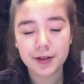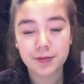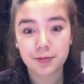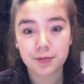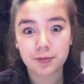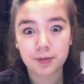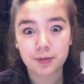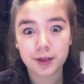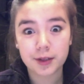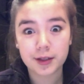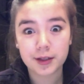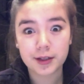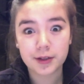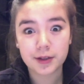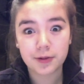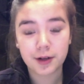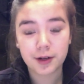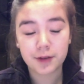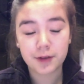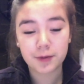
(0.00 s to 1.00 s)
really
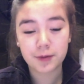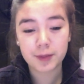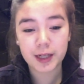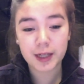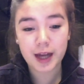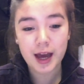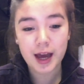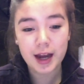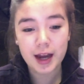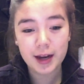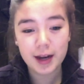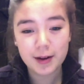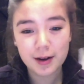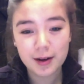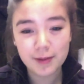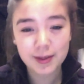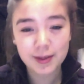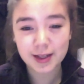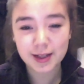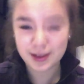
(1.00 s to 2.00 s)
annoying for me to edit it
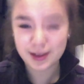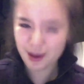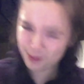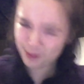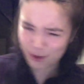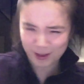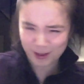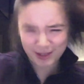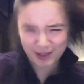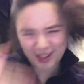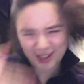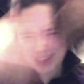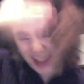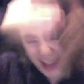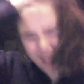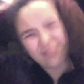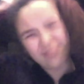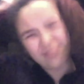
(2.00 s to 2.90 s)
because I'm constantly like